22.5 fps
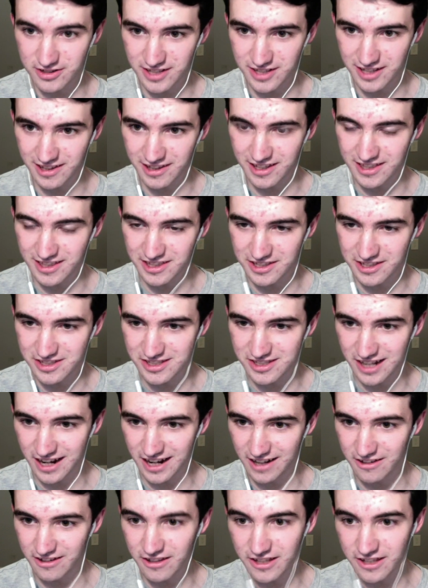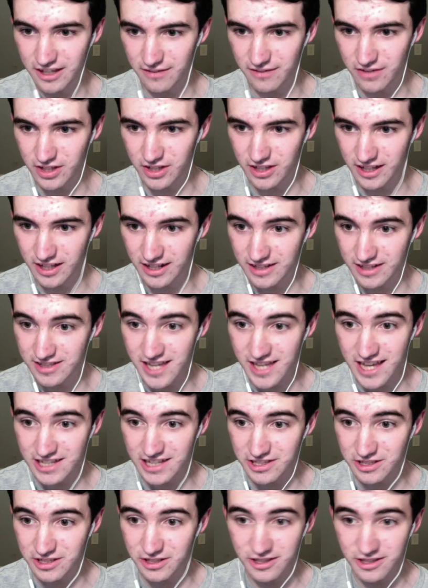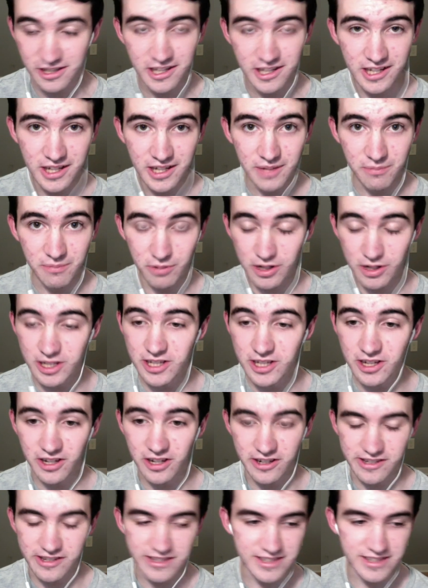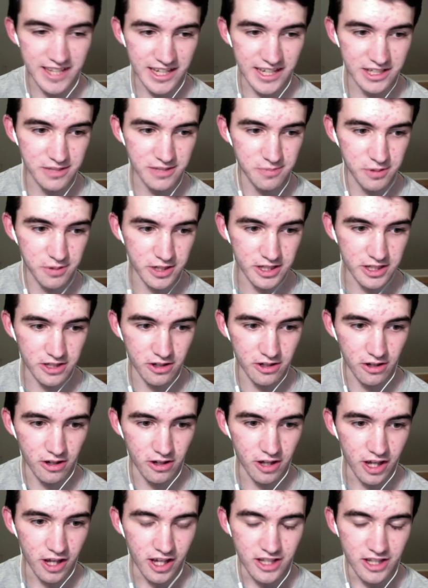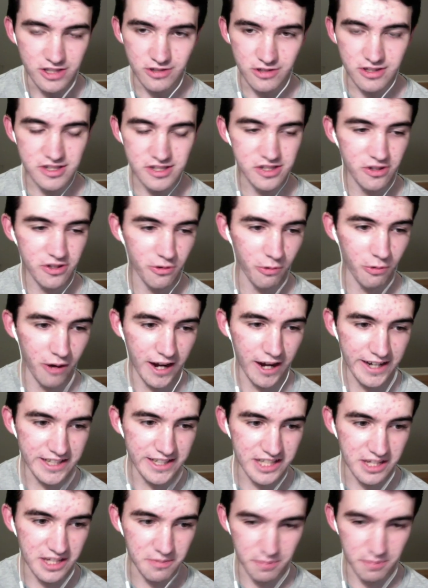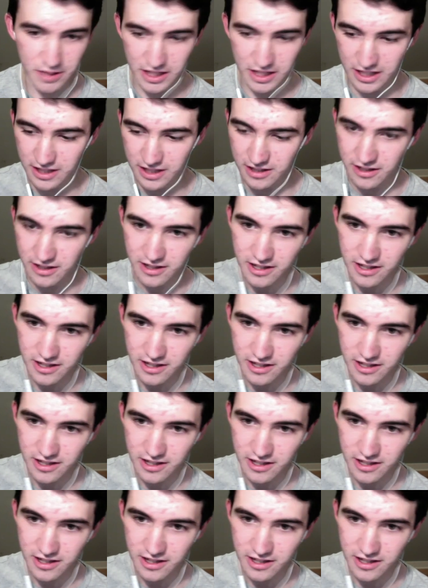I like the styling of it, and it's actually pretty good. So this is a YTP